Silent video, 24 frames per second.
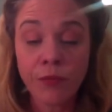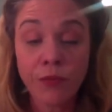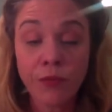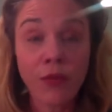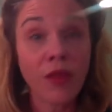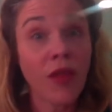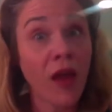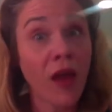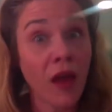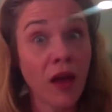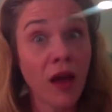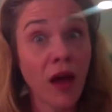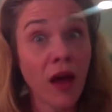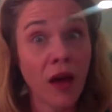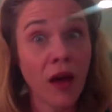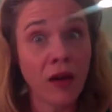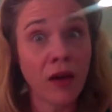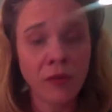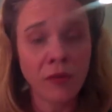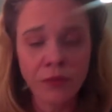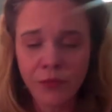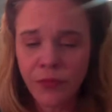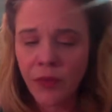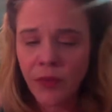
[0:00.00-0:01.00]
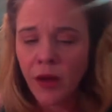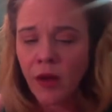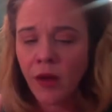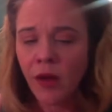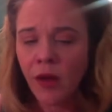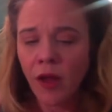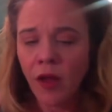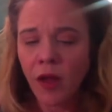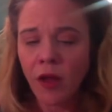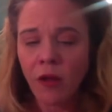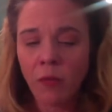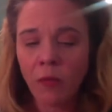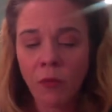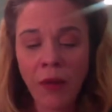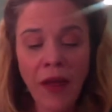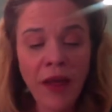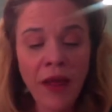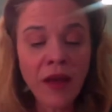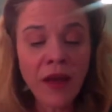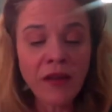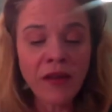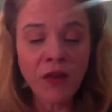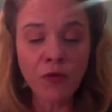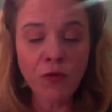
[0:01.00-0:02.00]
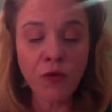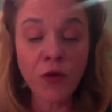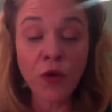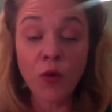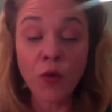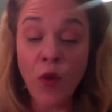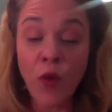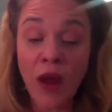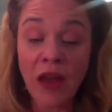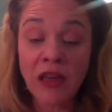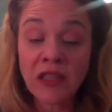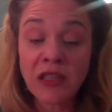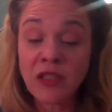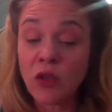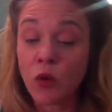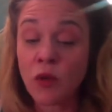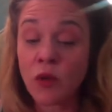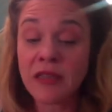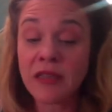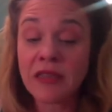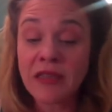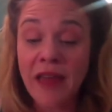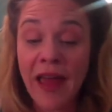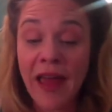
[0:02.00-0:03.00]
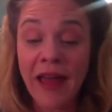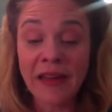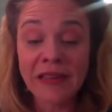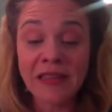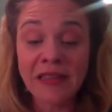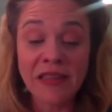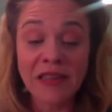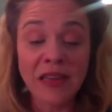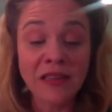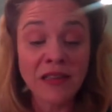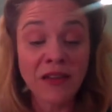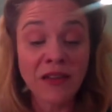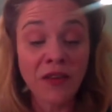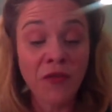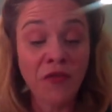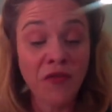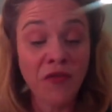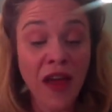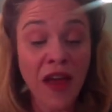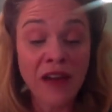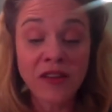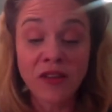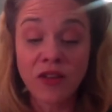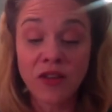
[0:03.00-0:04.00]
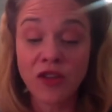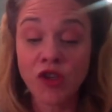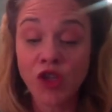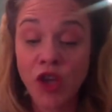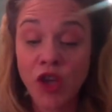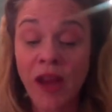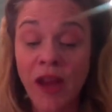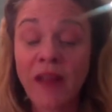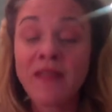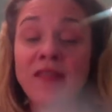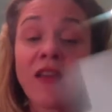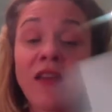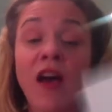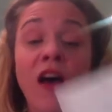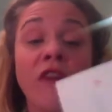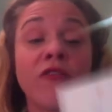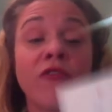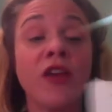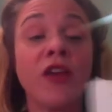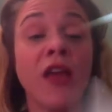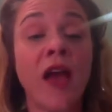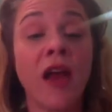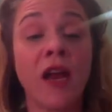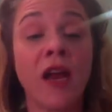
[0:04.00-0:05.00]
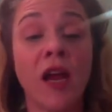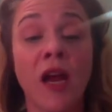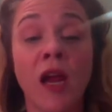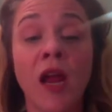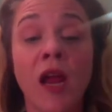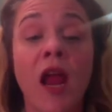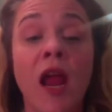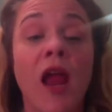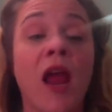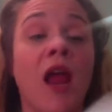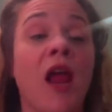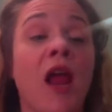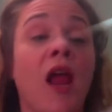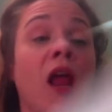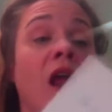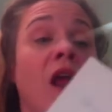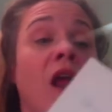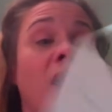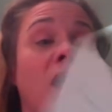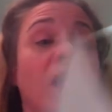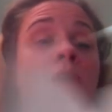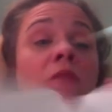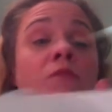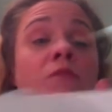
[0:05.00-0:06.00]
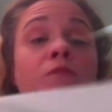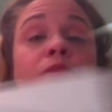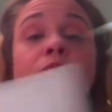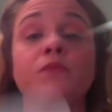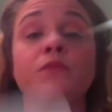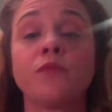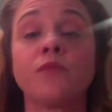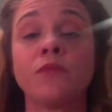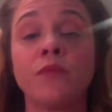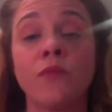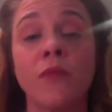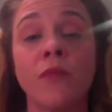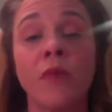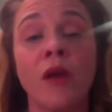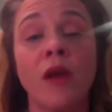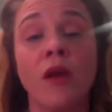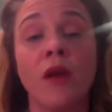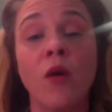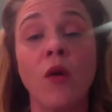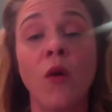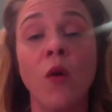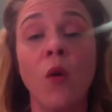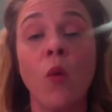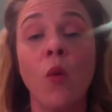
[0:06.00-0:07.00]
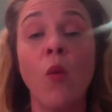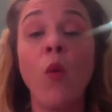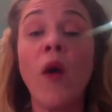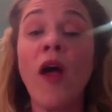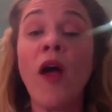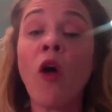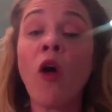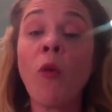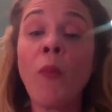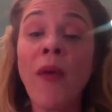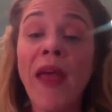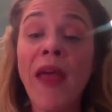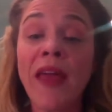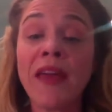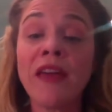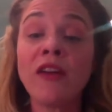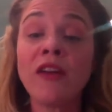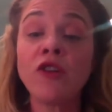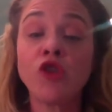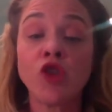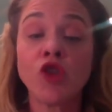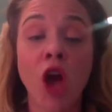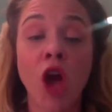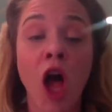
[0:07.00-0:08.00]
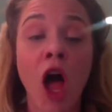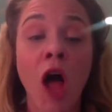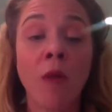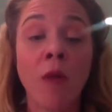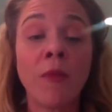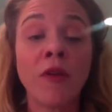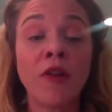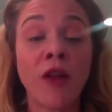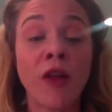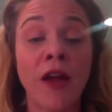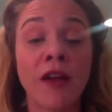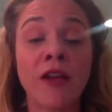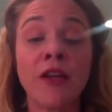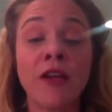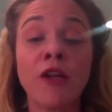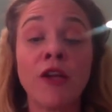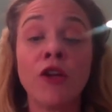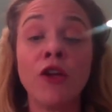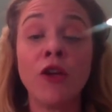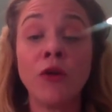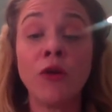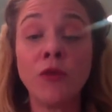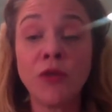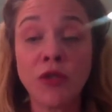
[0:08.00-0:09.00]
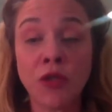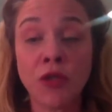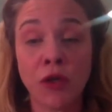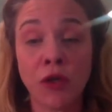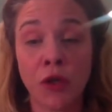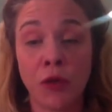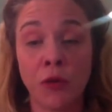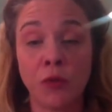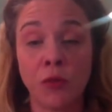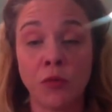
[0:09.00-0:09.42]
Thank God. Being a different race or sex doesn't affect the chance of getting a well-paying job like it used to.